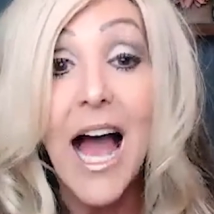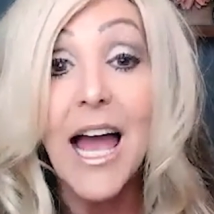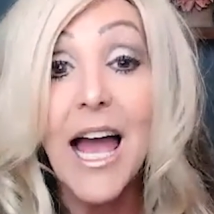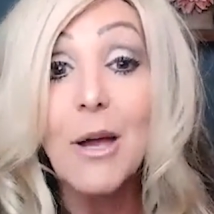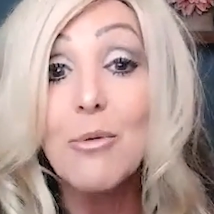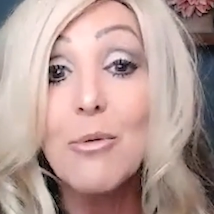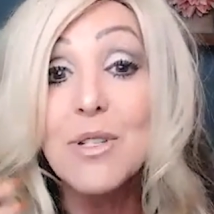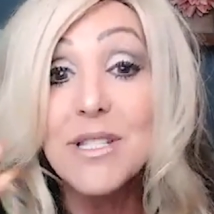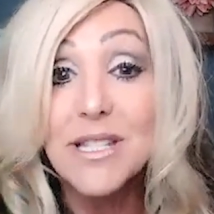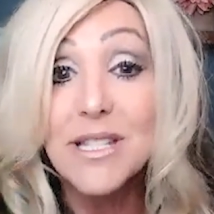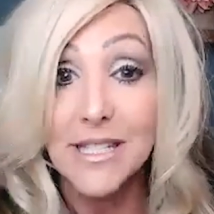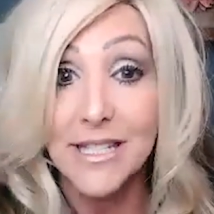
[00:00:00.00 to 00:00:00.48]
I
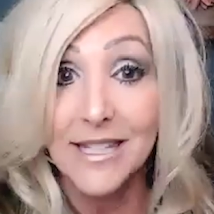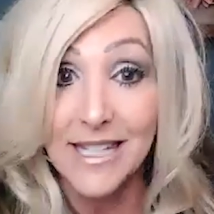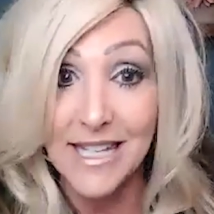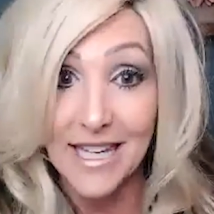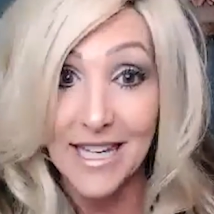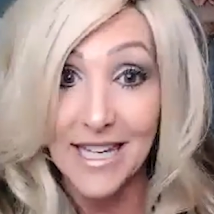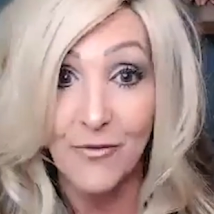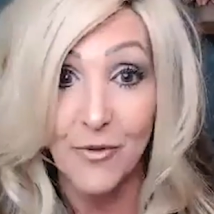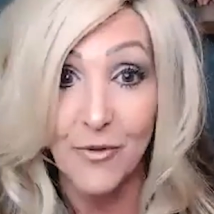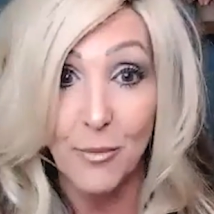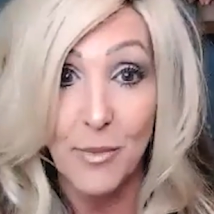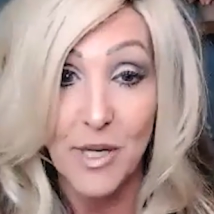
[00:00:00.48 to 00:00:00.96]
was in the
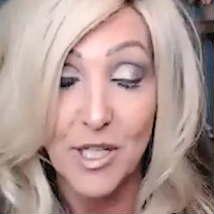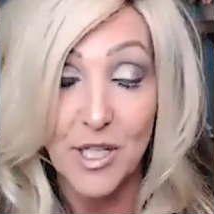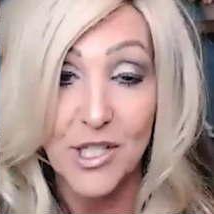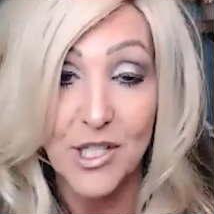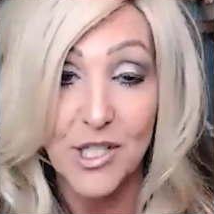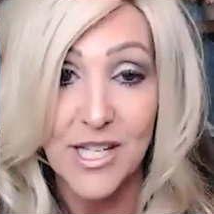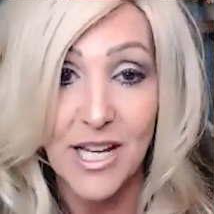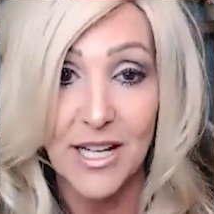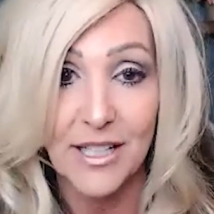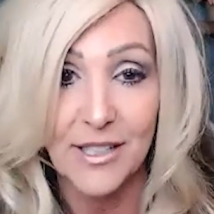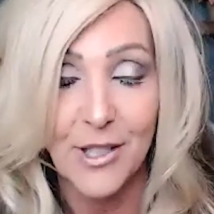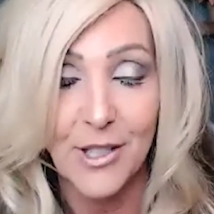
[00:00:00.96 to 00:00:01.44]

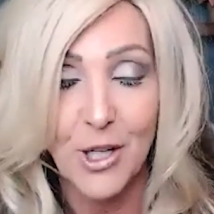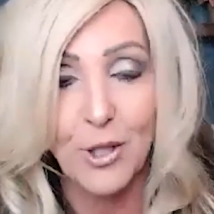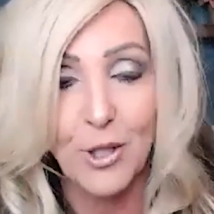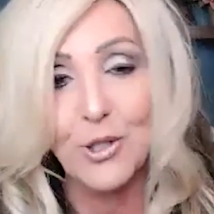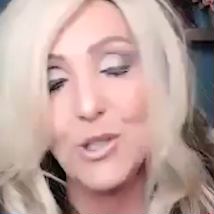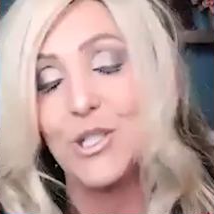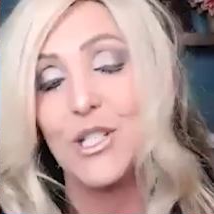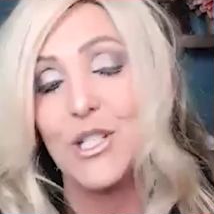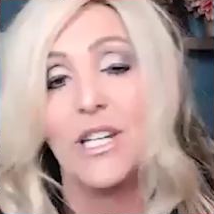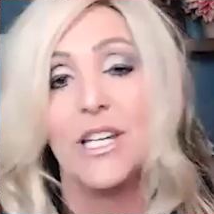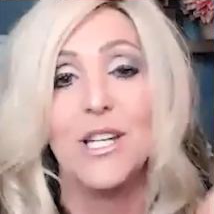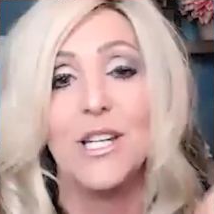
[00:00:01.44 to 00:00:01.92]
information
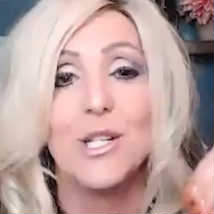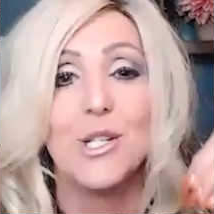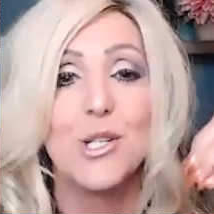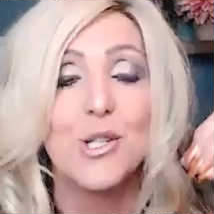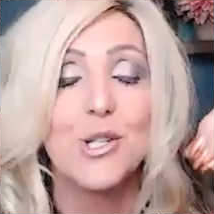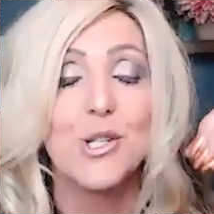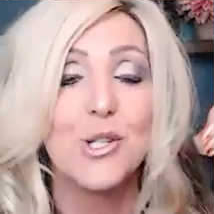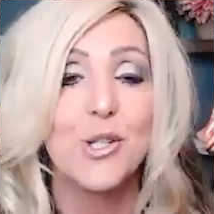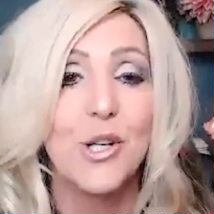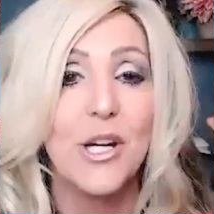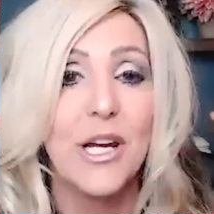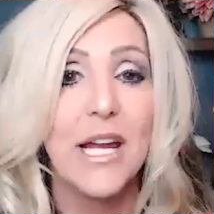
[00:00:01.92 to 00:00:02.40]
technology
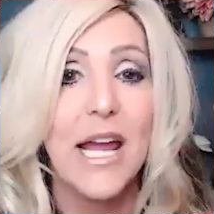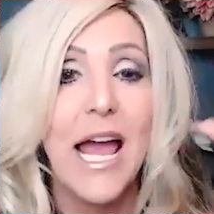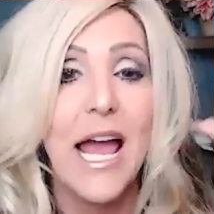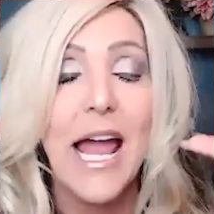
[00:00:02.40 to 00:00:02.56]
industry,